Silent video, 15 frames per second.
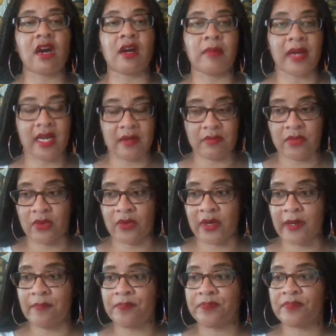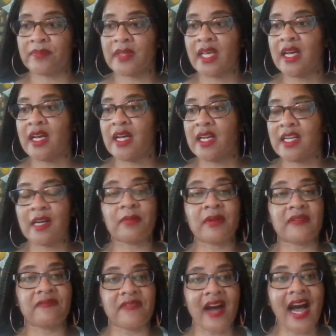Number five, I
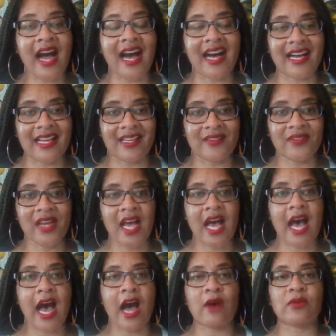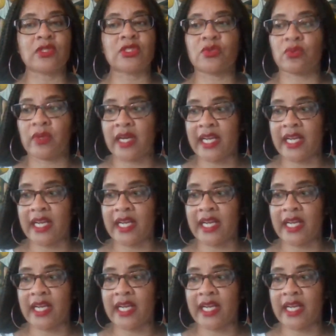was raised by parents